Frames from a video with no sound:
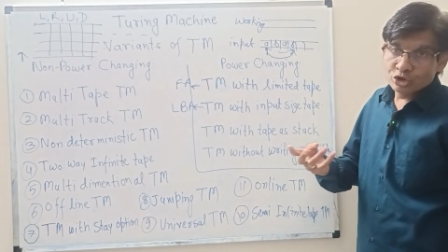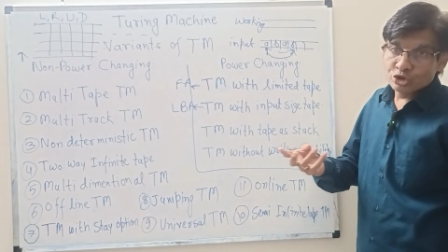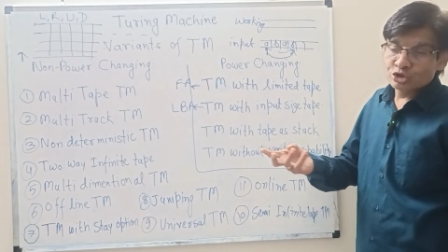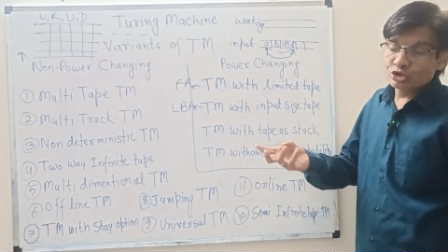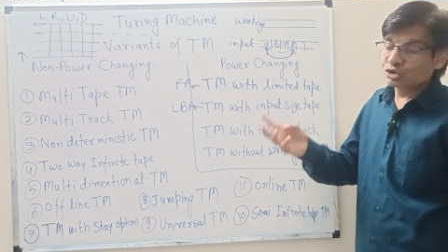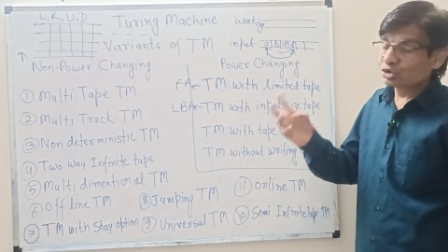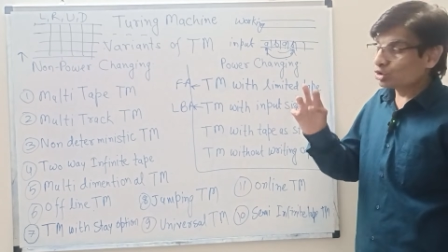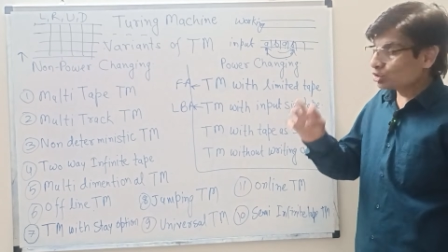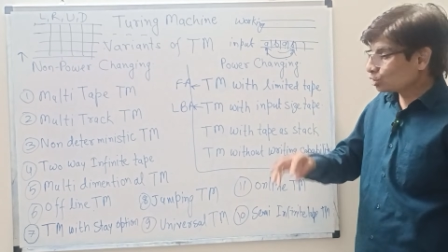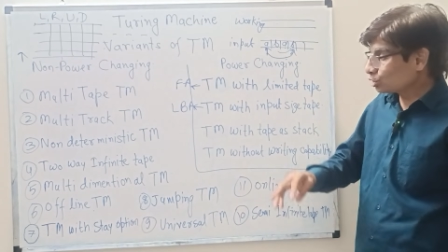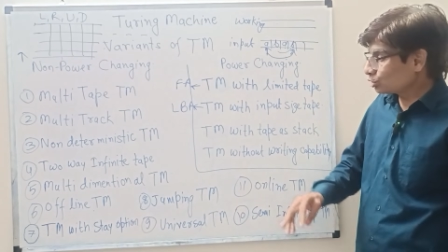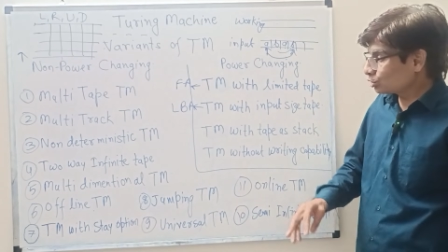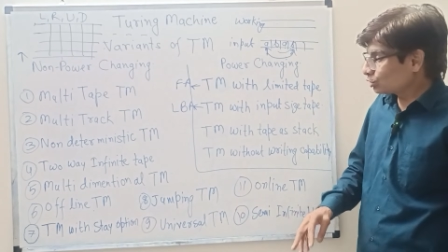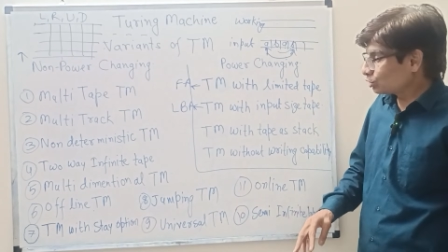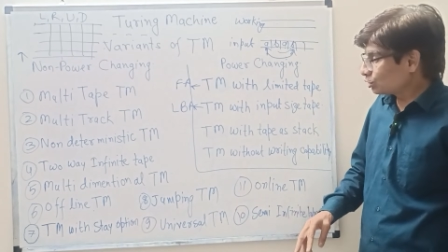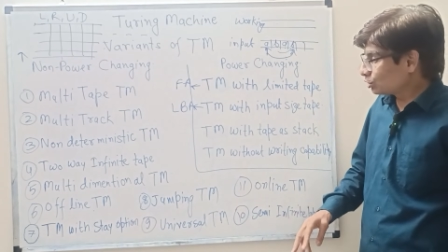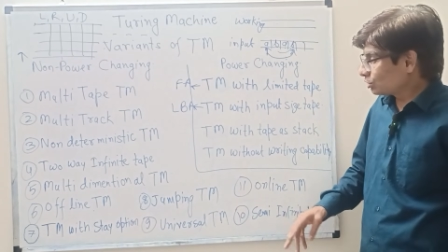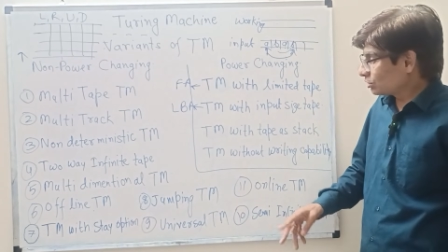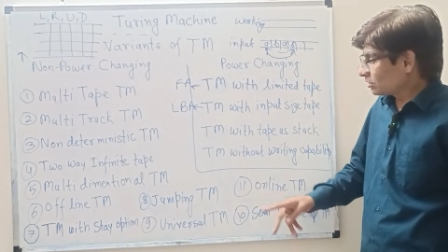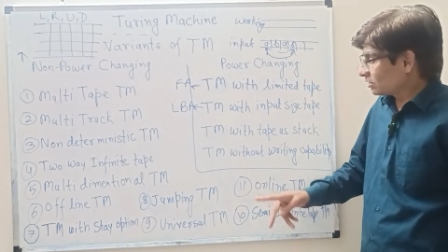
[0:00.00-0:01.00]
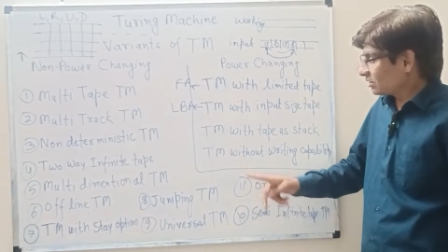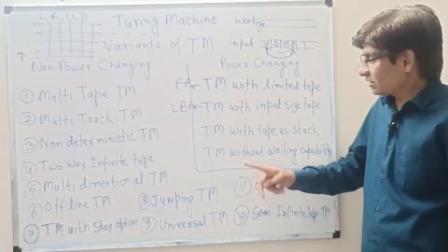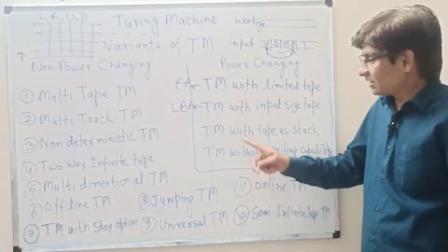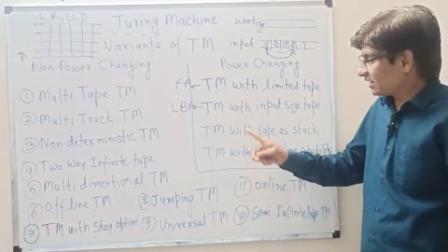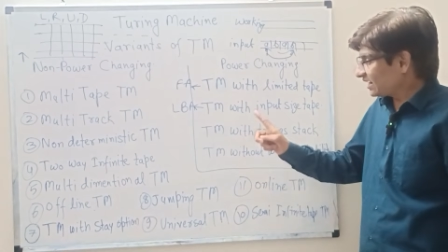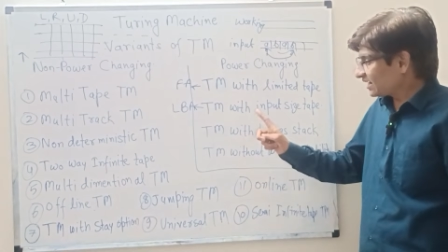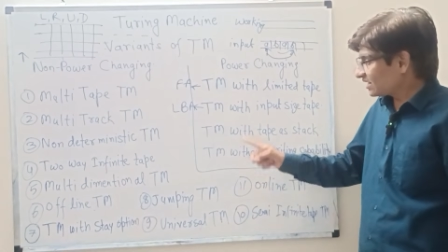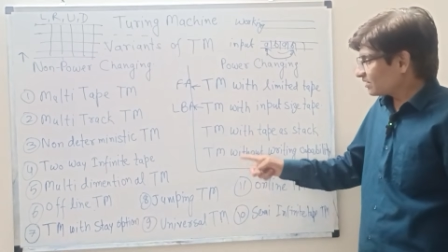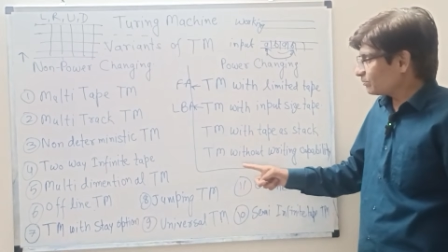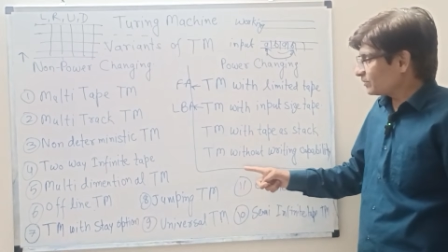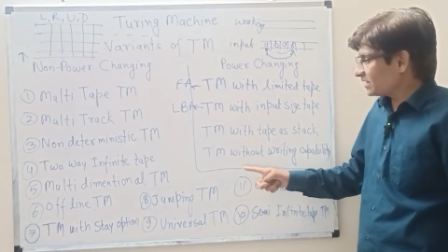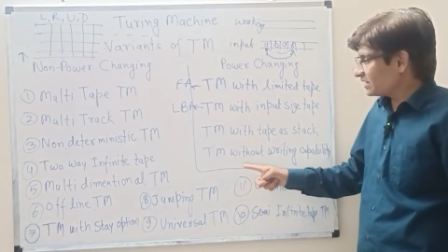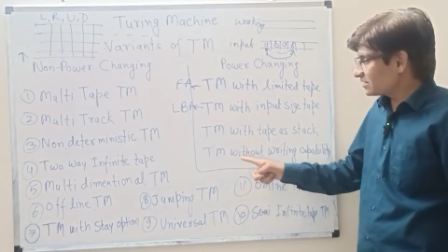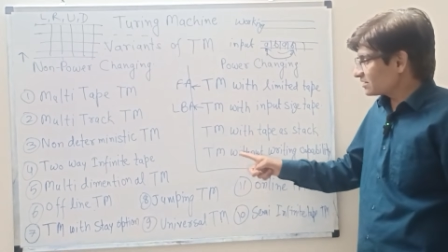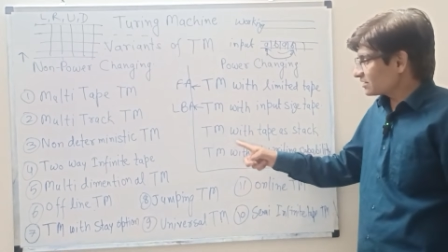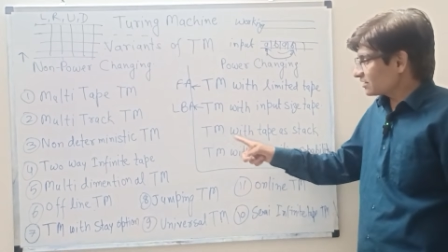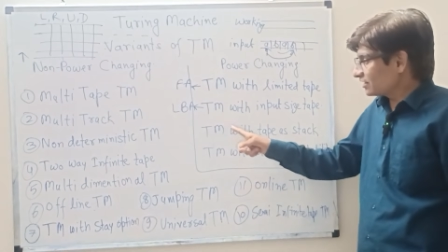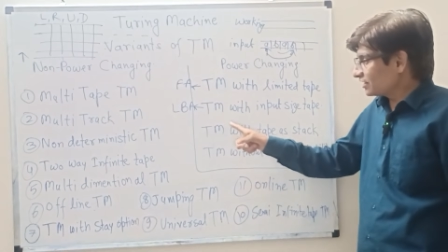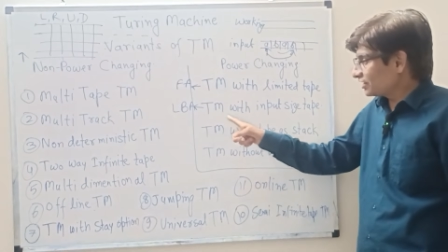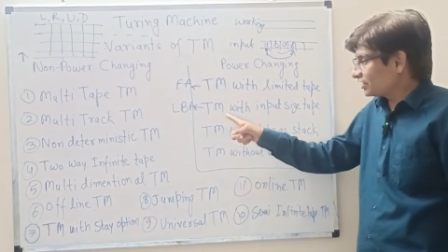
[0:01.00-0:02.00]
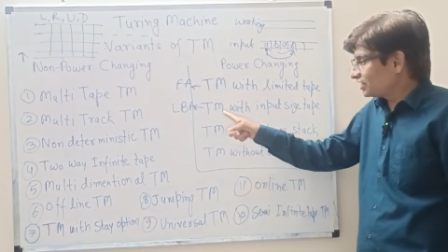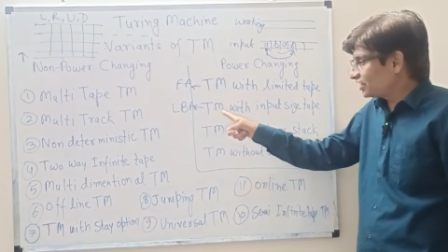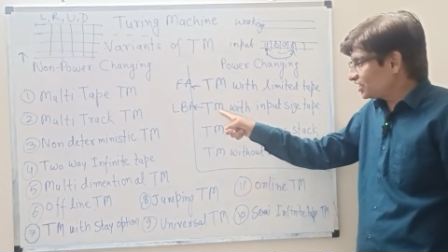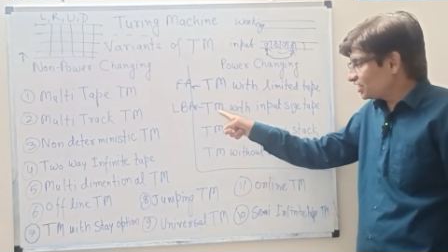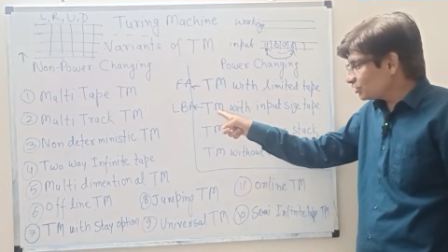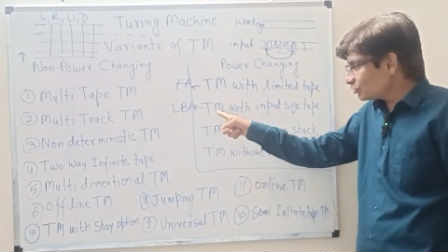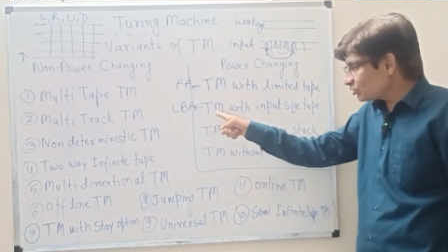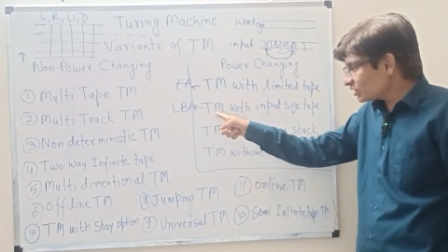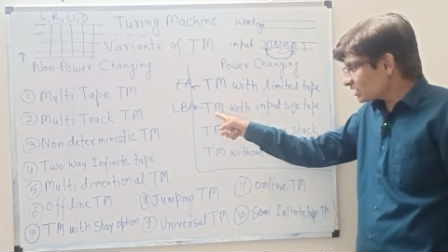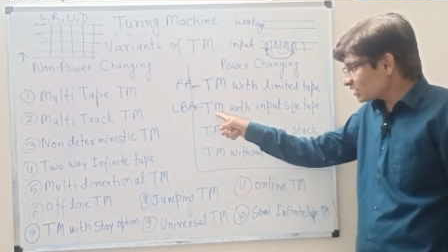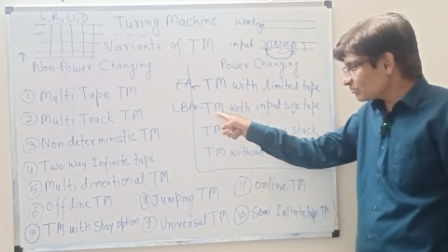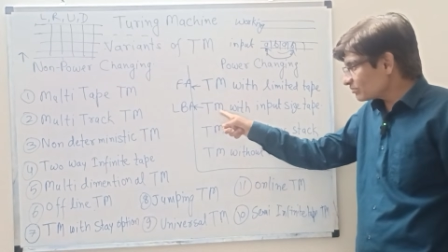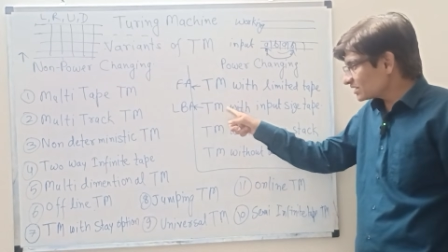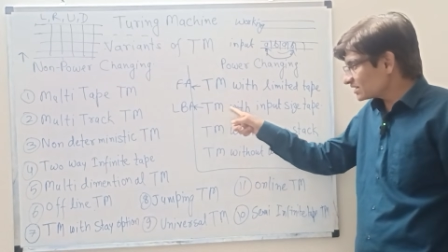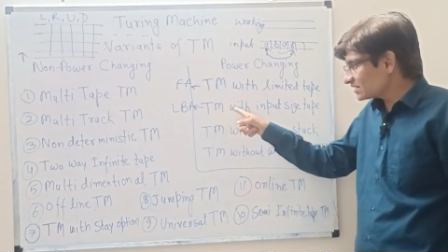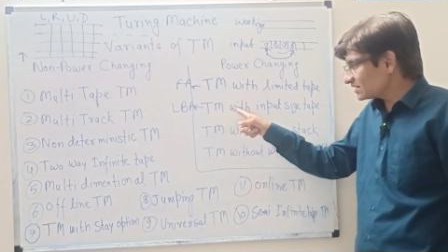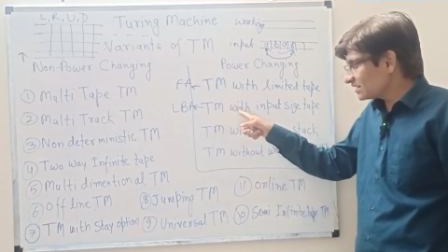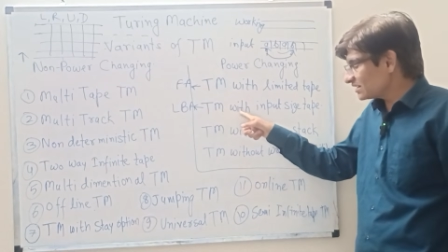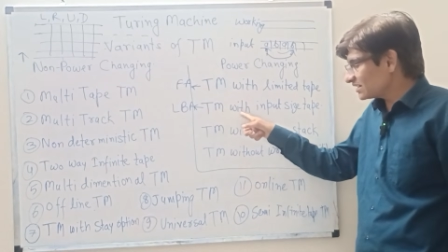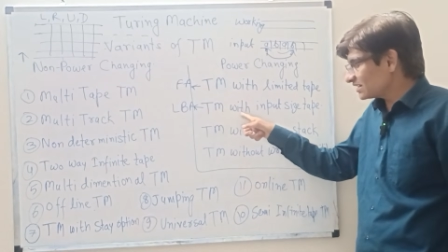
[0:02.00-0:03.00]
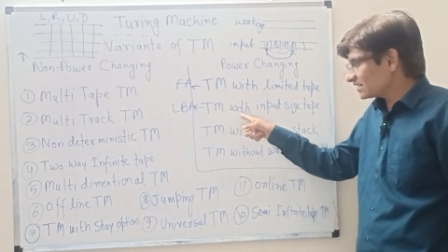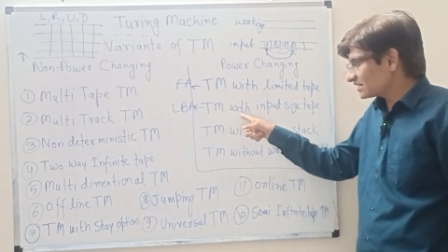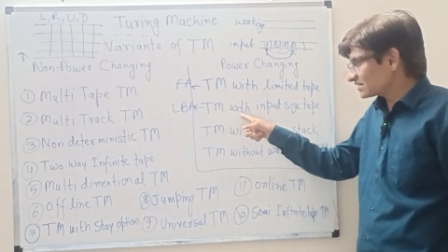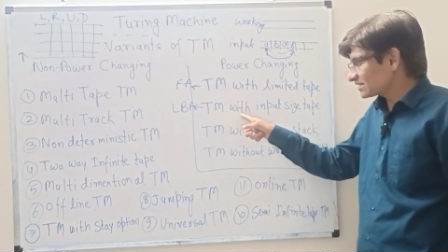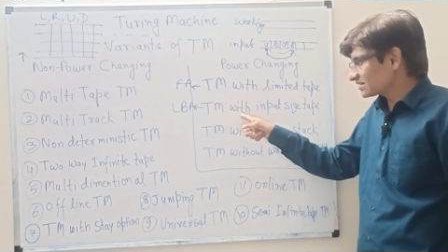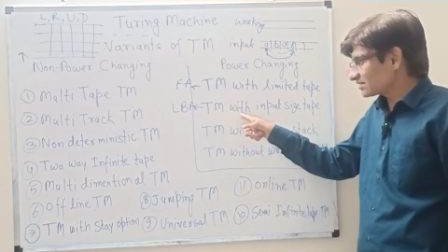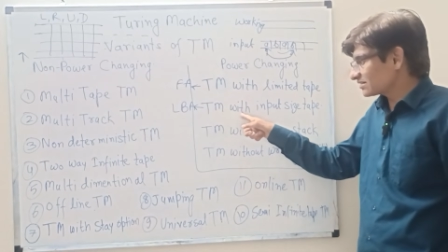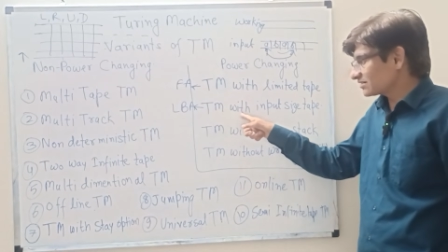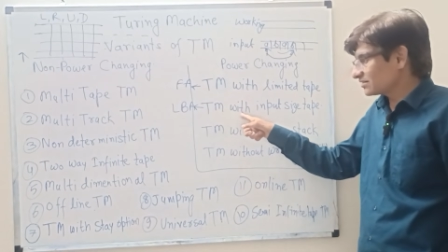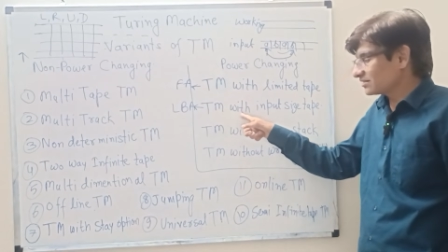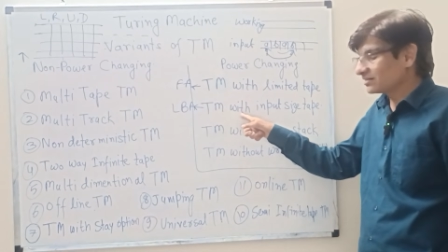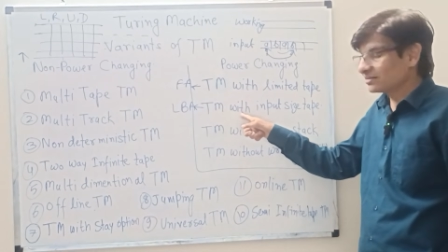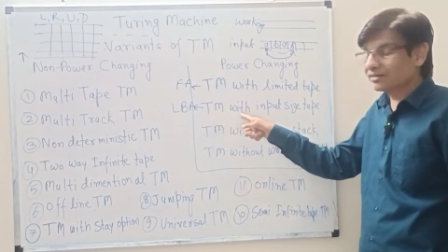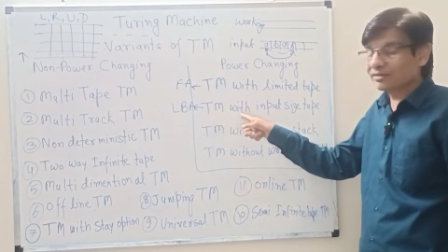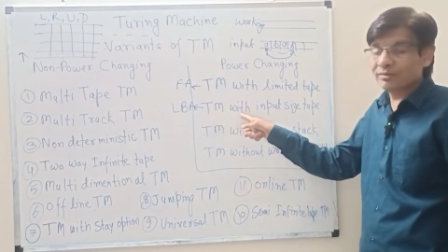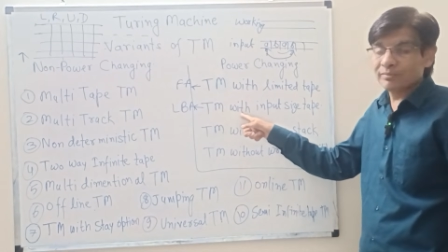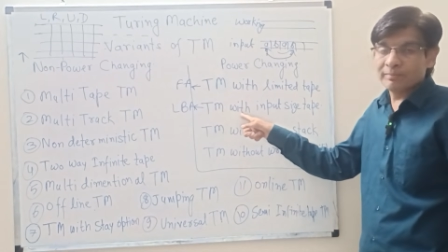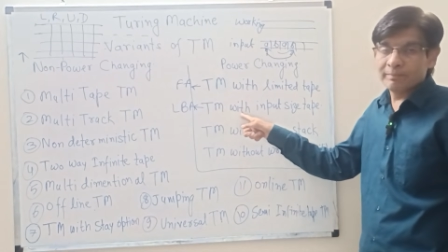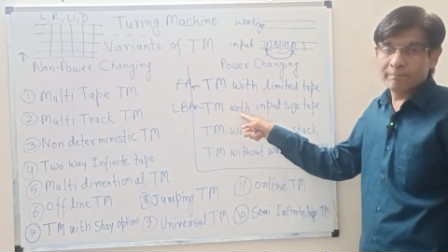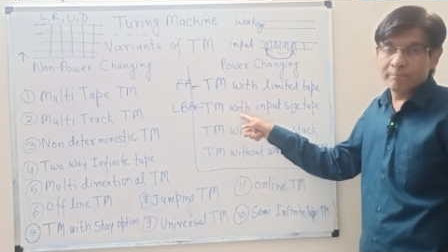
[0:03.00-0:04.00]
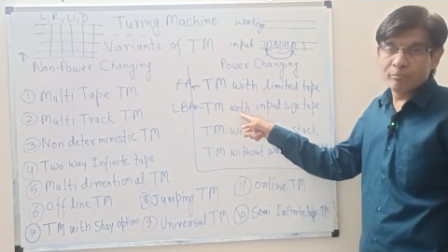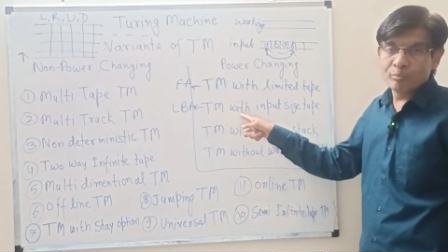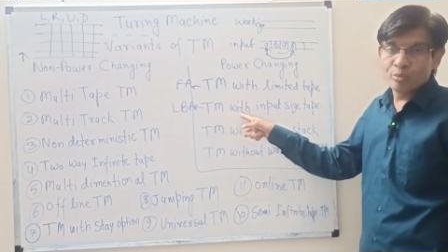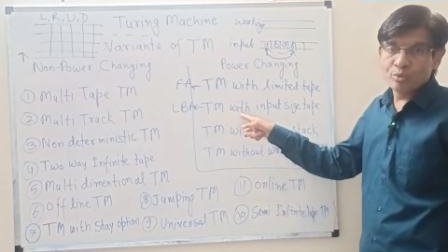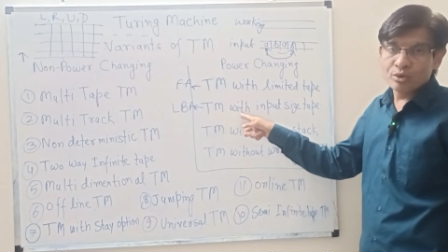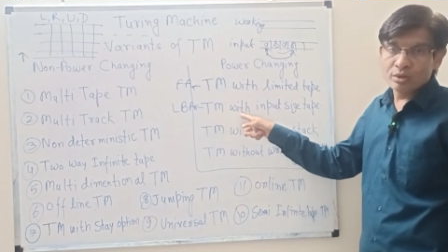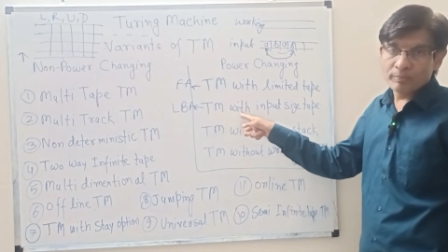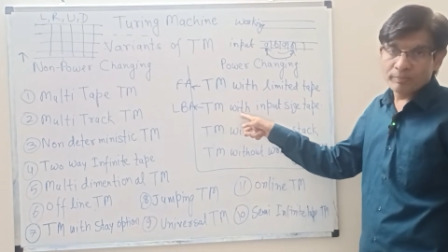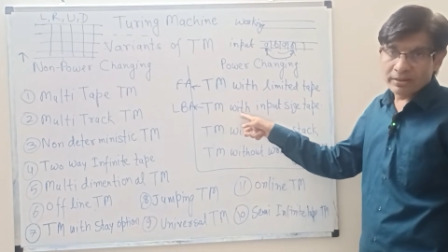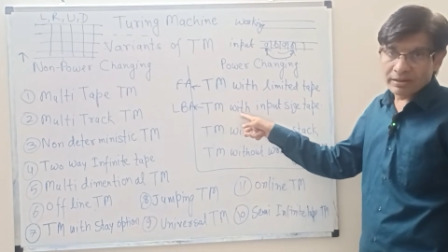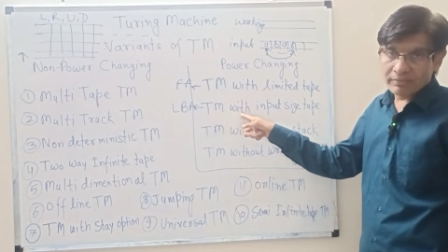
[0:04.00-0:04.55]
So that means Turing machine is more